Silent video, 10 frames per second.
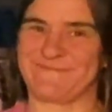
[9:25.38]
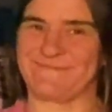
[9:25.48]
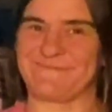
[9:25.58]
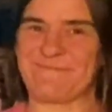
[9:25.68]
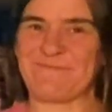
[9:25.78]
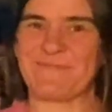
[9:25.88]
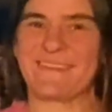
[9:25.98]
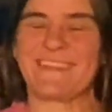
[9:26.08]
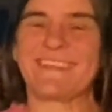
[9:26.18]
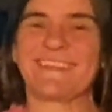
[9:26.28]

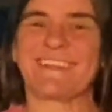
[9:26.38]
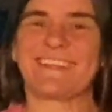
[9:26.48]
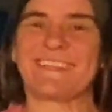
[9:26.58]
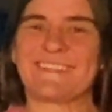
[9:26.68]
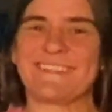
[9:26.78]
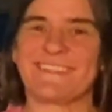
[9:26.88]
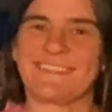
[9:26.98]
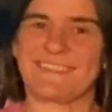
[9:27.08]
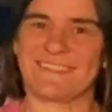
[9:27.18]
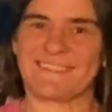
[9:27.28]

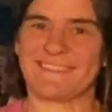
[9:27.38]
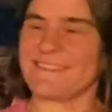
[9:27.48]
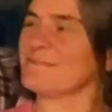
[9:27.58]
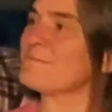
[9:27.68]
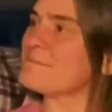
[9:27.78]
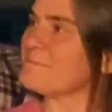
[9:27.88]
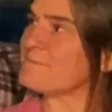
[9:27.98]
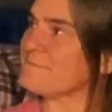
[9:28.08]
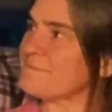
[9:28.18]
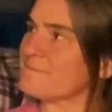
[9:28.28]

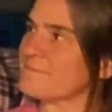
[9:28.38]
The person shown says nothing.